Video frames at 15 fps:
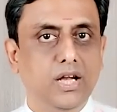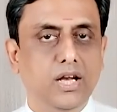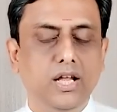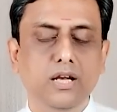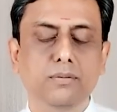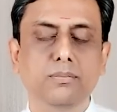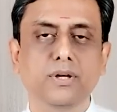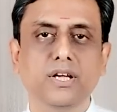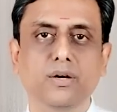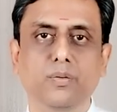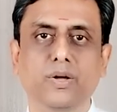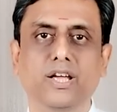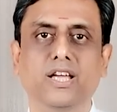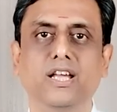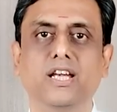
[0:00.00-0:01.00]
And I'll be
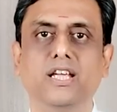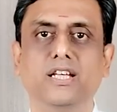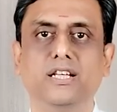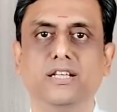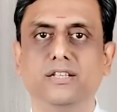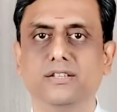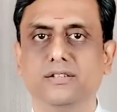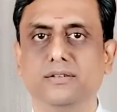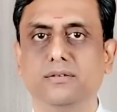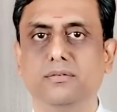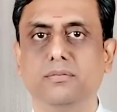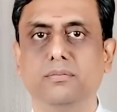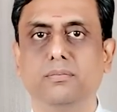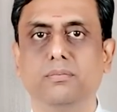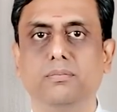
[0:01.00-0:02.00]
awakening
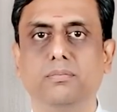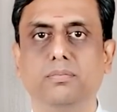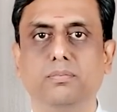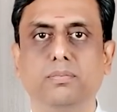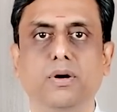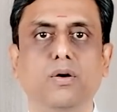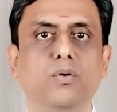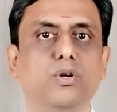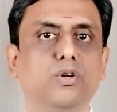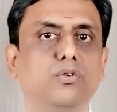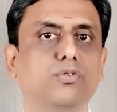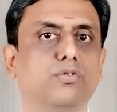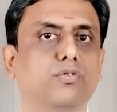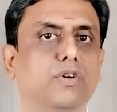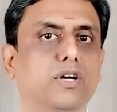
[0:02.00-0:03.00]
the
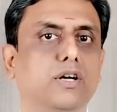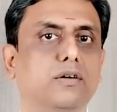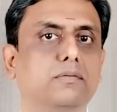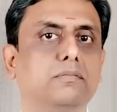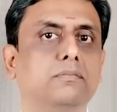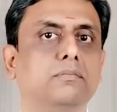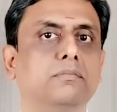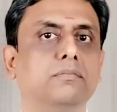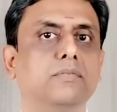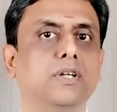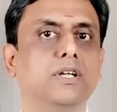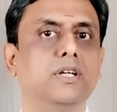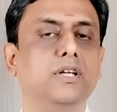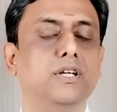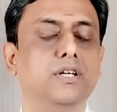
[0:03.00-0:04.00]
power of
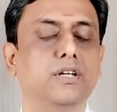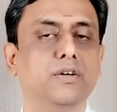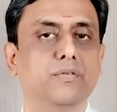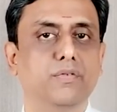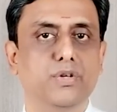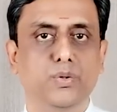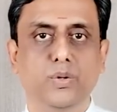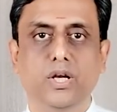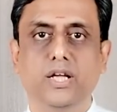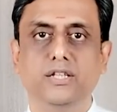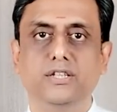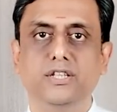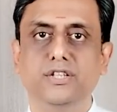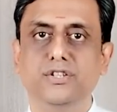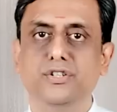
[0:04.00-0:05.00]

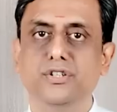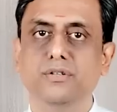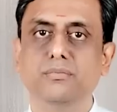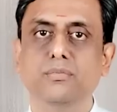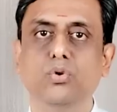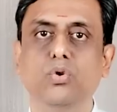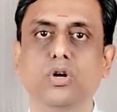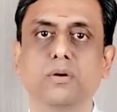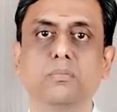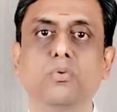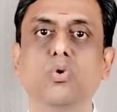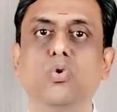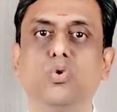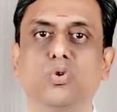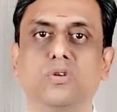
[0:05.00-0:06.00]
visualization more
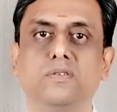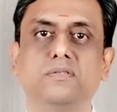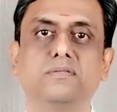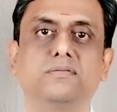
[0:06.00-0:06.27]
and more.